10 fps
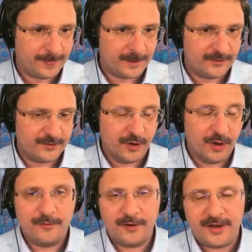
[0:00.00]
So
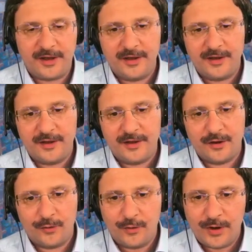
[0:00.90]
hopefully
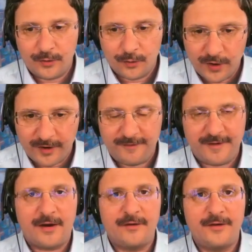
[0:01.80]
we would have
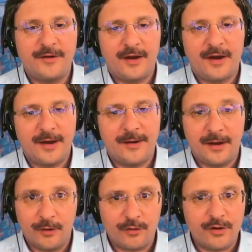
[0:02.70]
found a
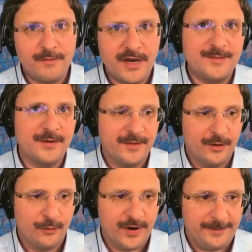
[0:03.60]
local minimum
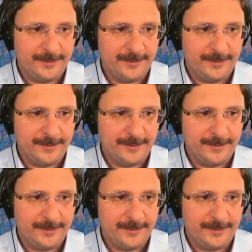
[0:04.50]
that way.